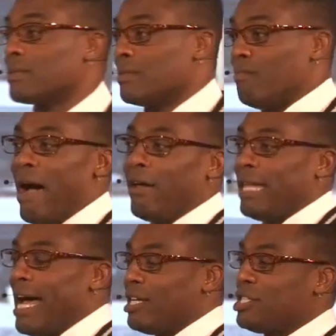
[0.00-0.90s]
Mountain
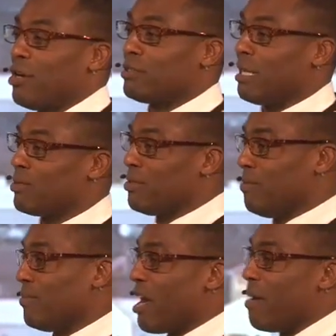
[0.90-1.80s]
lion shows
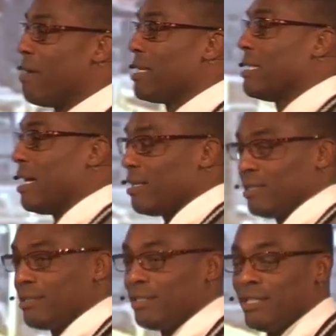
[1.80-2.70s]
up 30 minutes later.
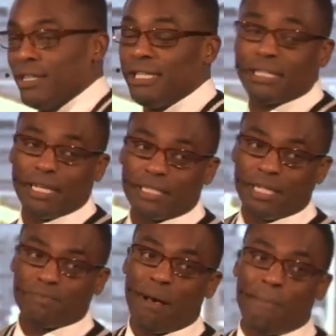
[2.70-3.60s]
He said, listen, this
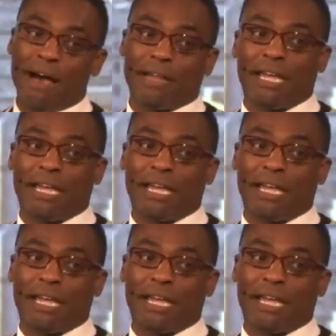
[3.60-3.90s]
is my mountain. I